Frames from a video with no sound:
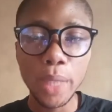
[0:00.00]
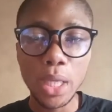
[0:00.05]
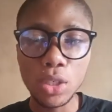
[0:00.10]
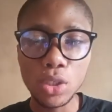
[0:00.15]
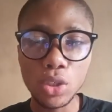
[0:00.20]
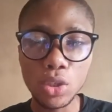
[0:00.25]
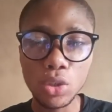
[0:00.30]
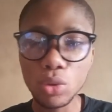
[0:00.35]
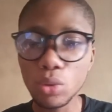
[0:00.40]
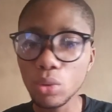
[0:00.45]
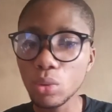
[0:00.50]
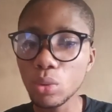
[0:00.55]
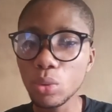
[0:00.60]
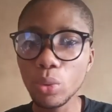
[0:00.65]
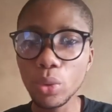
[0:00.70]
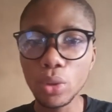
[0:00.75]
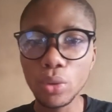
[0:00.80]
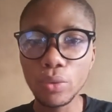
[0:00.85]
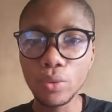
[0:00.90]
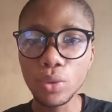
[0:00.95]
So
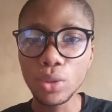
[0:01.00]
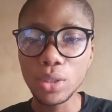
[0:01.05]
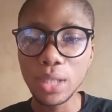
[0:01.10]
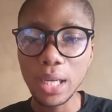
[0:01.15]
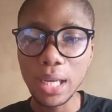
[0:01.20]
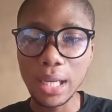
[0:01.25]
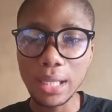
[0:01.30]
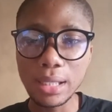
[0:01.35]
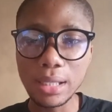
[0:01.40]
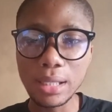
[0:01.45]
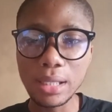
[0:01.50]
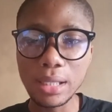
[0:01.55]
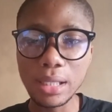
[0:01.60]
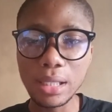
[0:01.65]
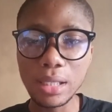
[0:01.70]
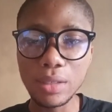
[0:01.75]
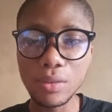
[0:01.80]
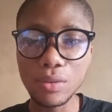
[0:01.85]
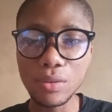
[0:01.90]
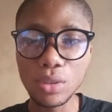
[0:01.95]
one of those
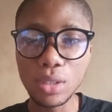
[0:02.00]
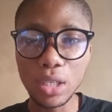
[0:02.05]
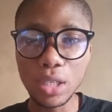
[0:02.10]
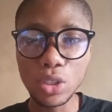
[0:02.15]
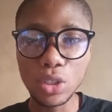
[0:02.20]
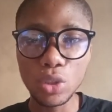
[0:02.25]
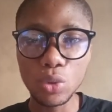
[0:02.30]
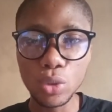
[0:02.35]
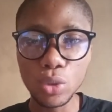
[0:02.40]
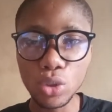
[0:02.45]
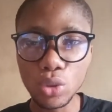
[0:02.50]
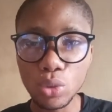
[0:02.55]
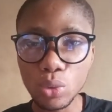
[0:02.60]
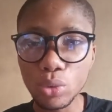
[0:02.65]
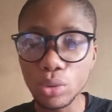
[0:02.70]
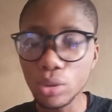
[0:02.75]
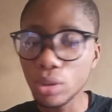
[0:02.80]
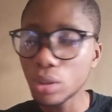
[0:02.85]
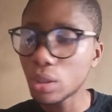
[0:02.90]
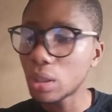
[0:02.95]
additives that you will
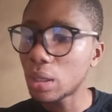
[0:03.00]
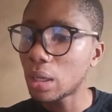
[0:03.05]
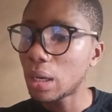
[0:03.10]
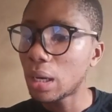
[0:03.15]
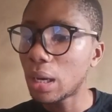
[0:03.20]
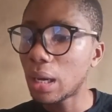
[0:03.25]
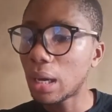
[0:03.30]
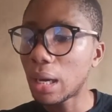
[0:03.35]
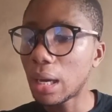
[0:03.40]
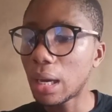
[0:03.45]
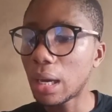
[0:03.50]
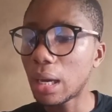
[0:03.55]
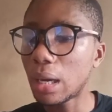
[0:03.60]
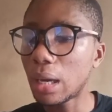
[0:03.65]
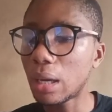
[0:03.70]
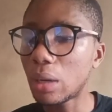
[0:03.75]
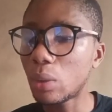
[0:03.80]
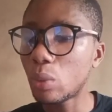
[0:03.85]
use are